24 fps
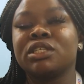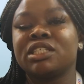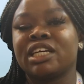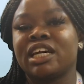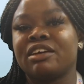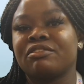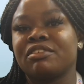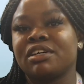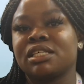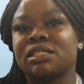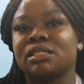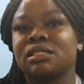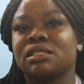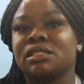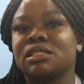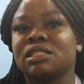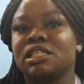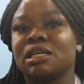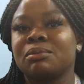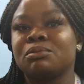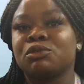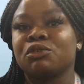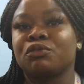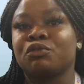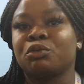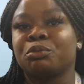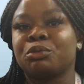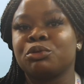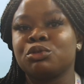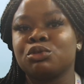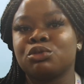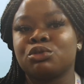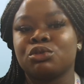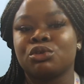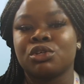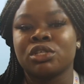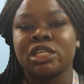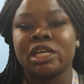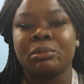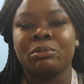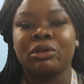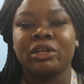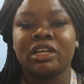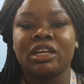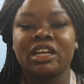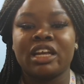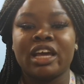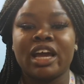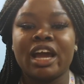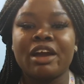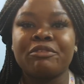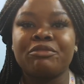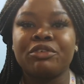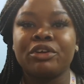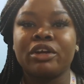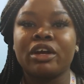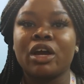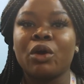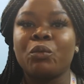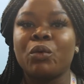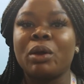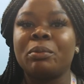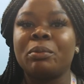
more diversity in terms of open source. I'm looking at